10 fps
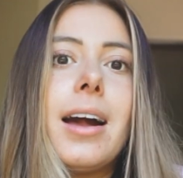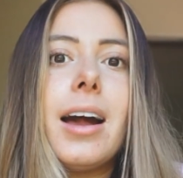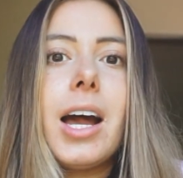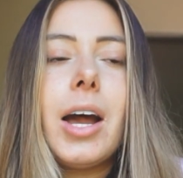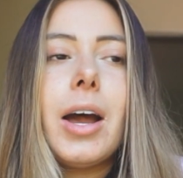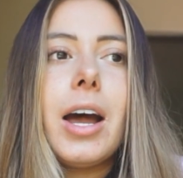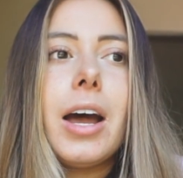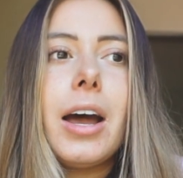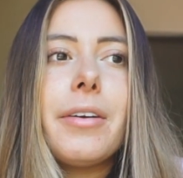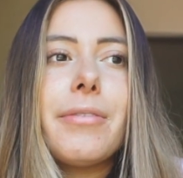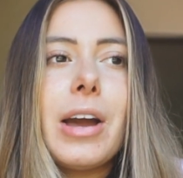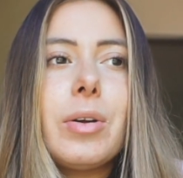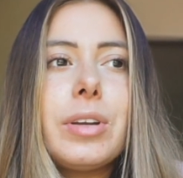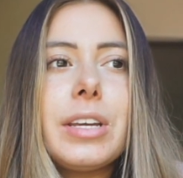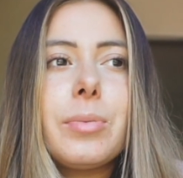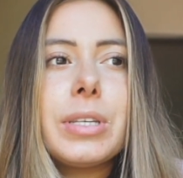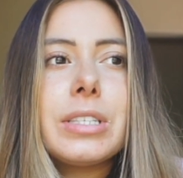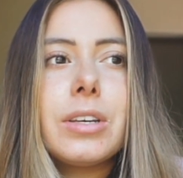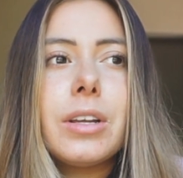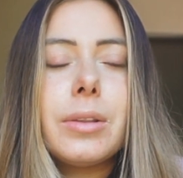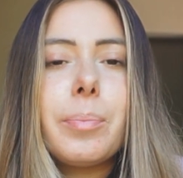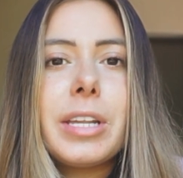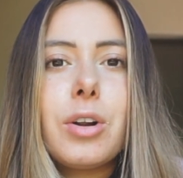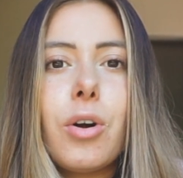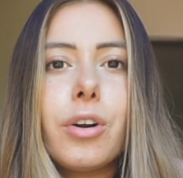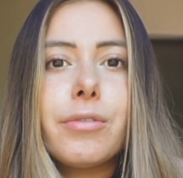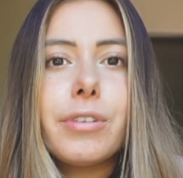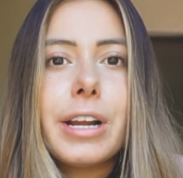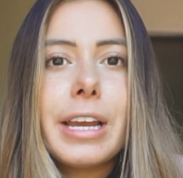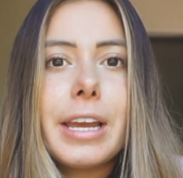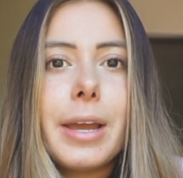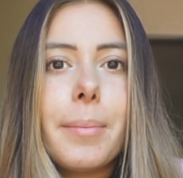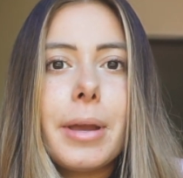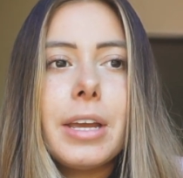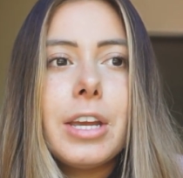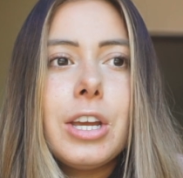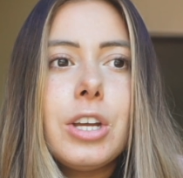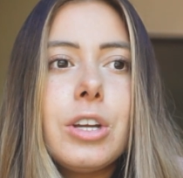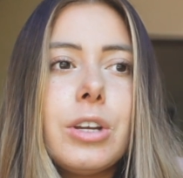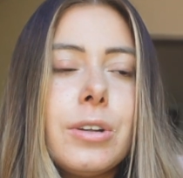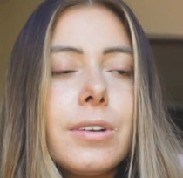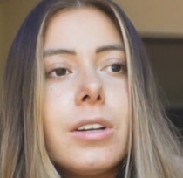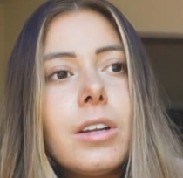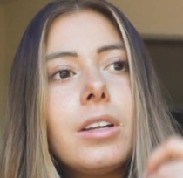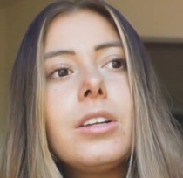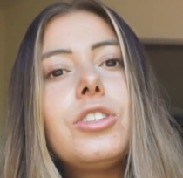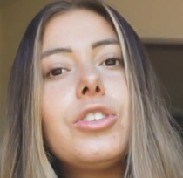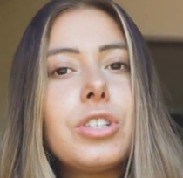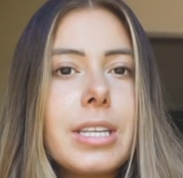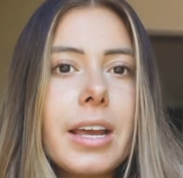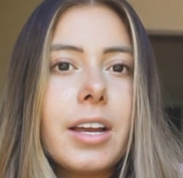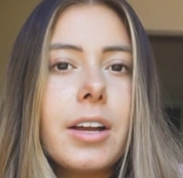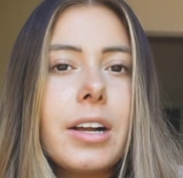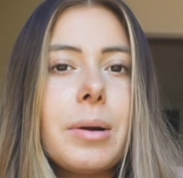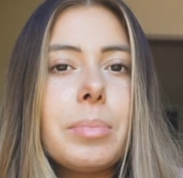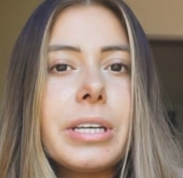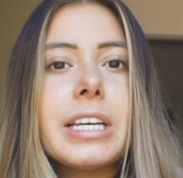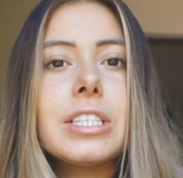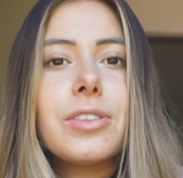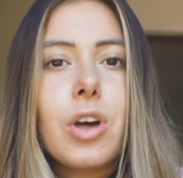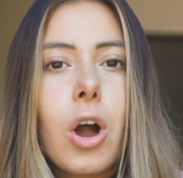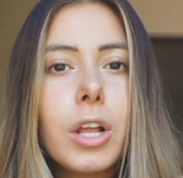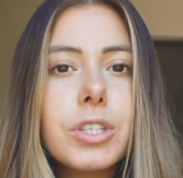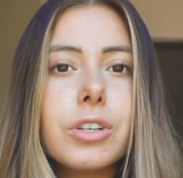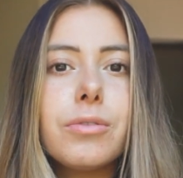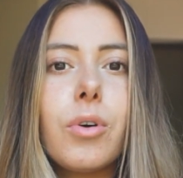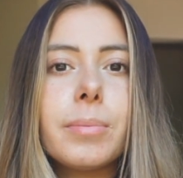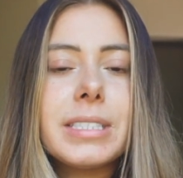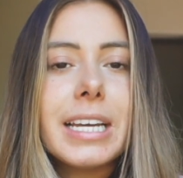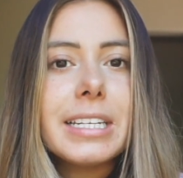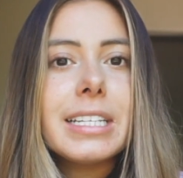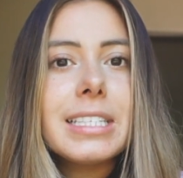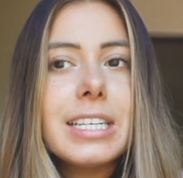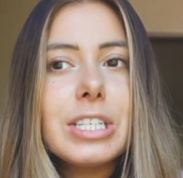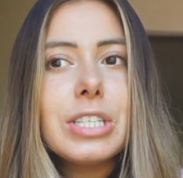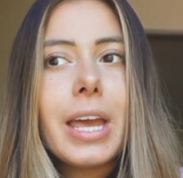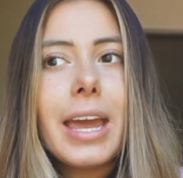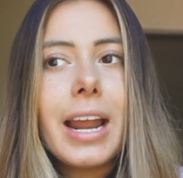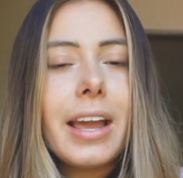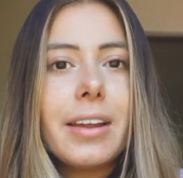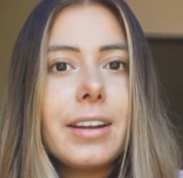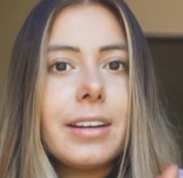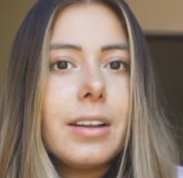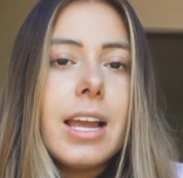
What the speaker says: I found it was a bit hard for him to just like complete his thoughts or form sentences, and I don't